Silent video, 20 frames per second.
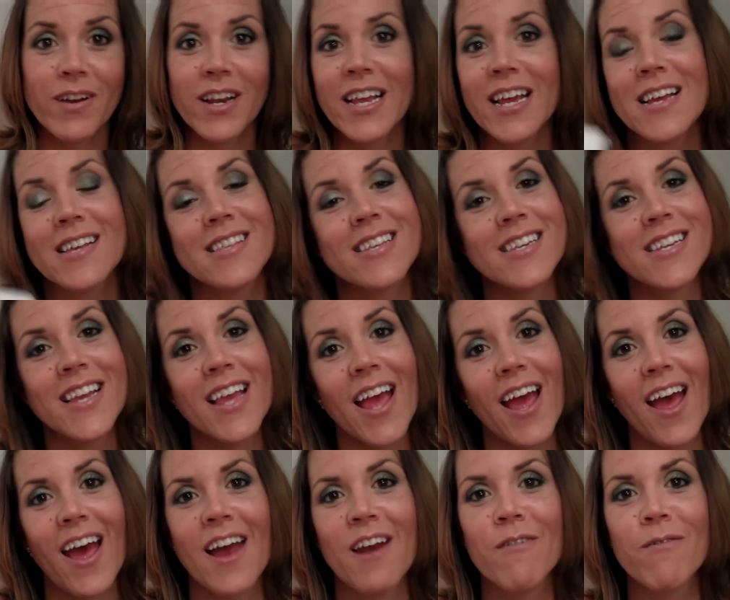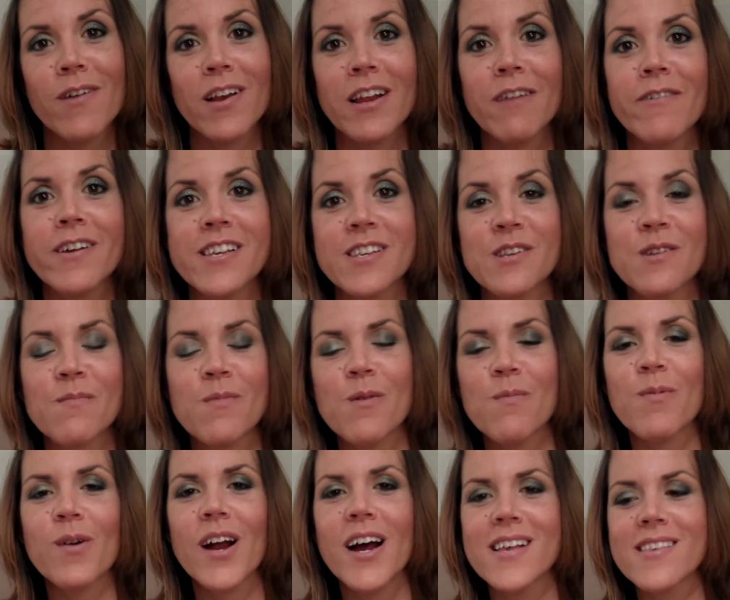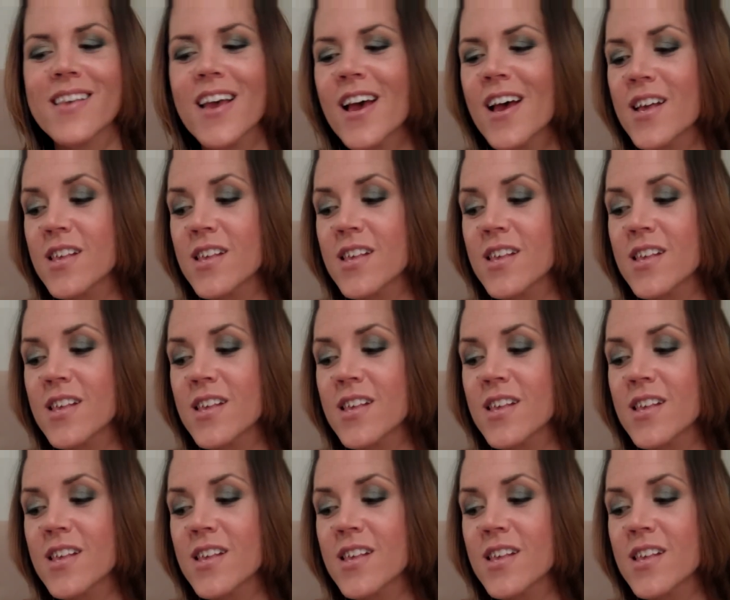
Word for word: Really easy to get at a really reasonable price.